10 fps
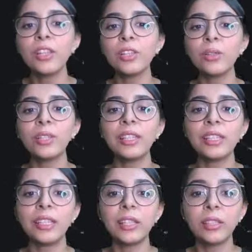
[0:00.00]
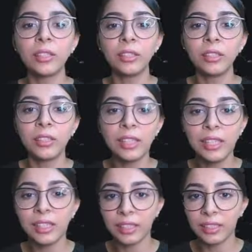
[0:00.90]
So he said it.
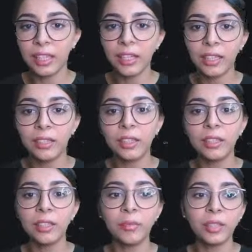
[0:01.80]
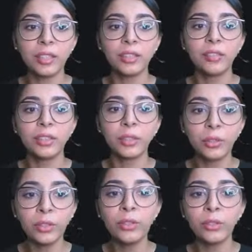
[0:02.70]
He said that it did him real
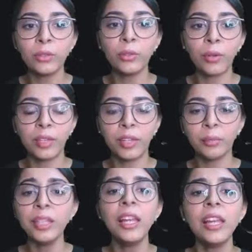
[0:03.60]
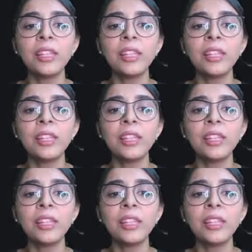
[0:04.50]
good to look on at me.